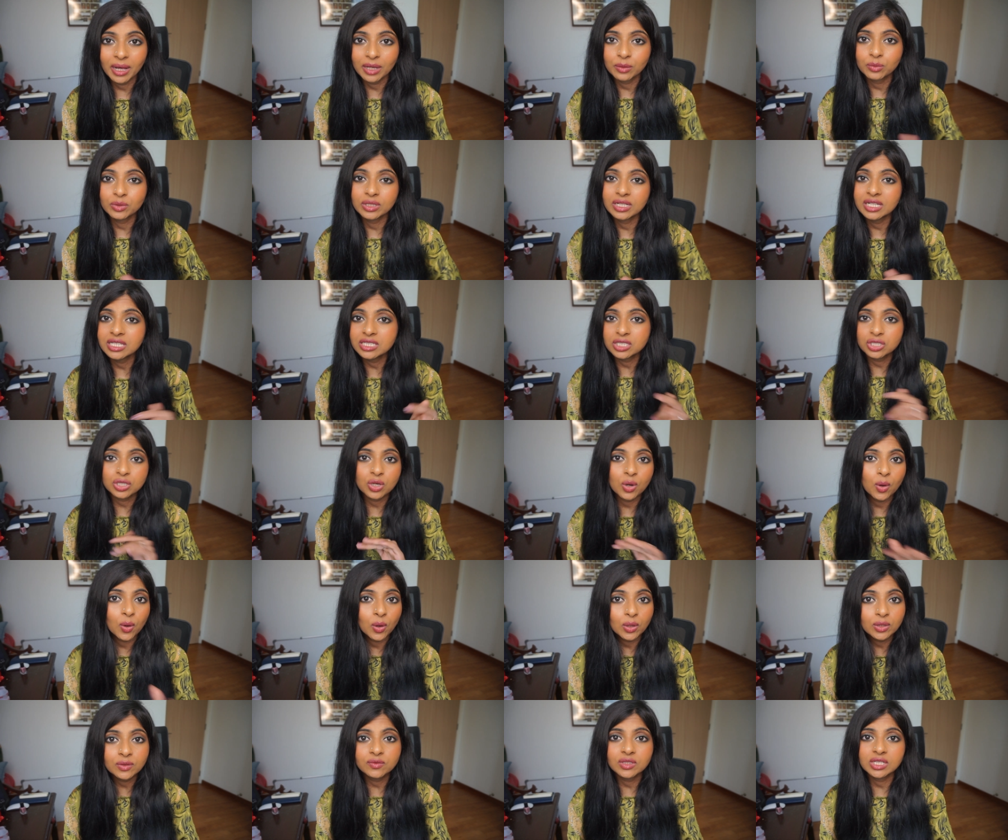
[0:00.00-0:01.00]
I will list
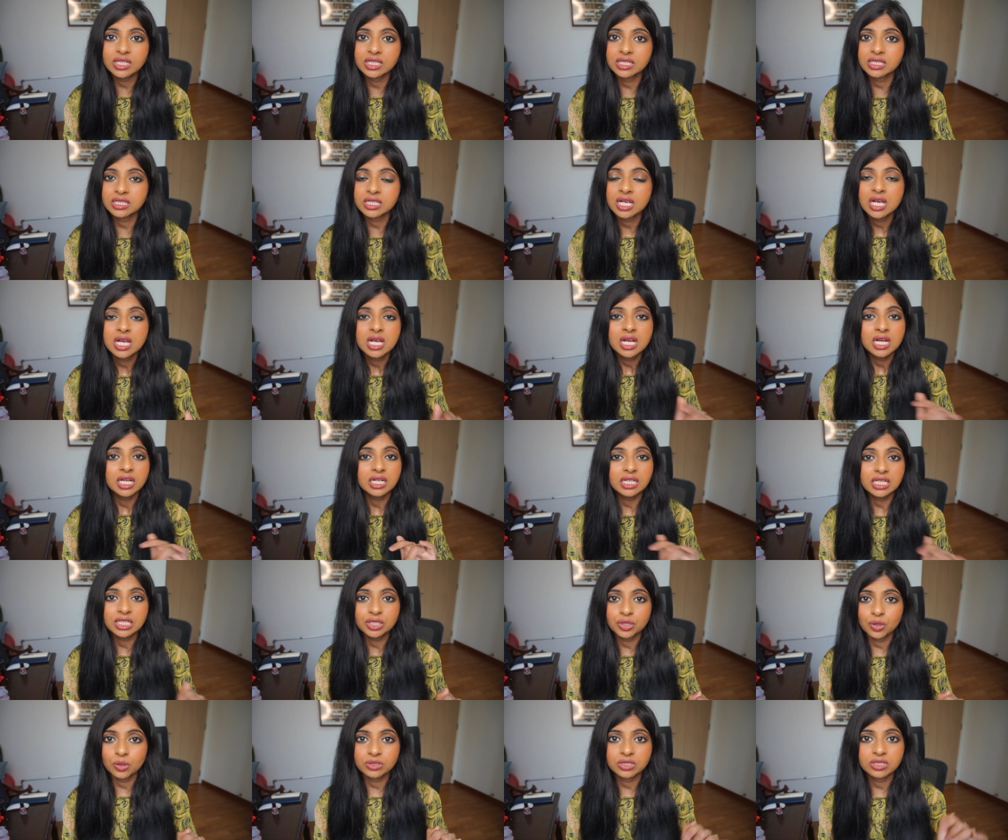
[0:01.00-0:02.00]
all of these
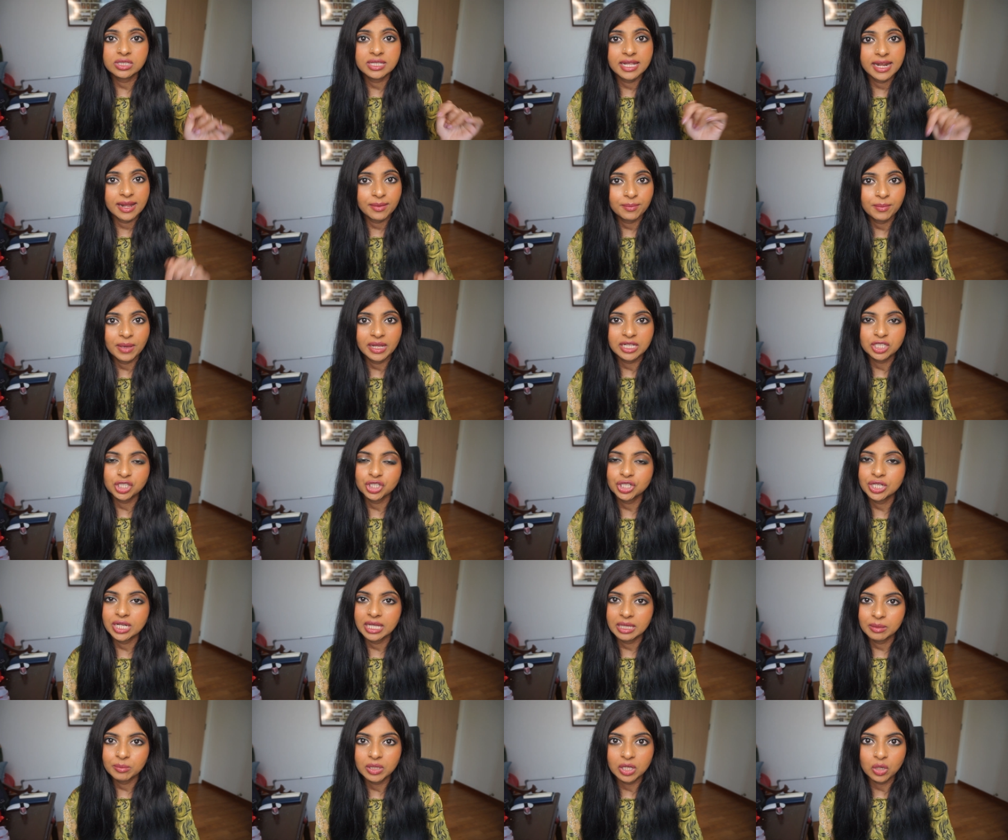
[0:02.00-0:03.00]
resources that I'm
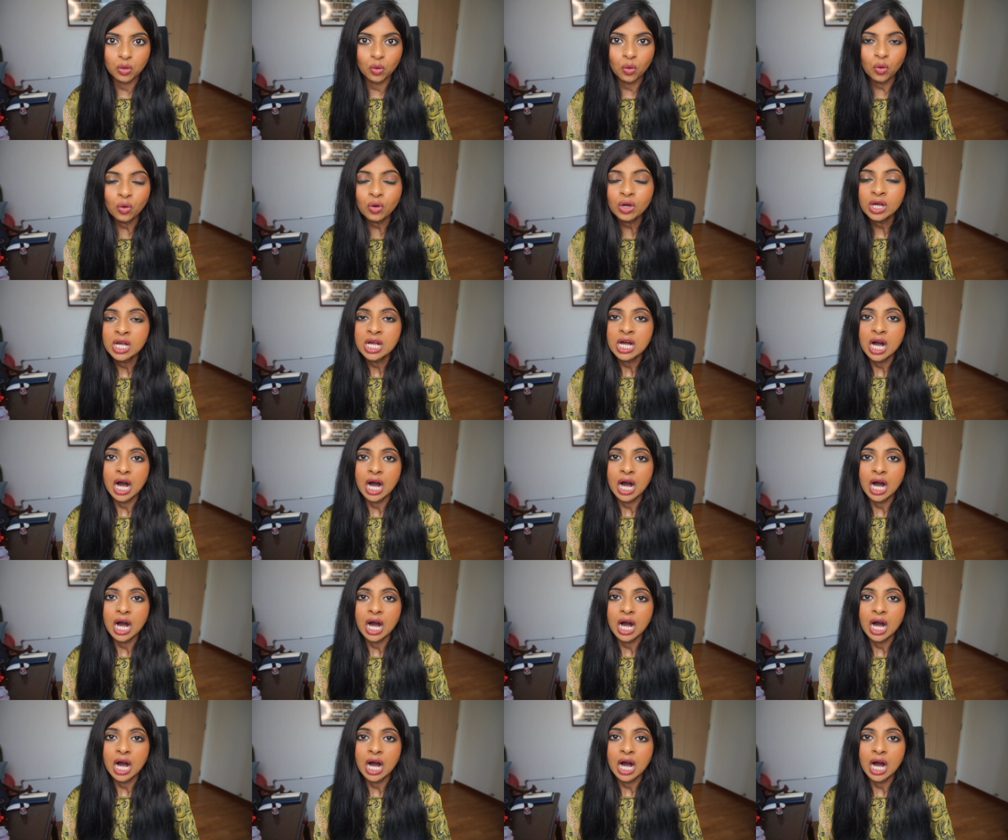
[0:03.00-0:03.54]
mentioning below,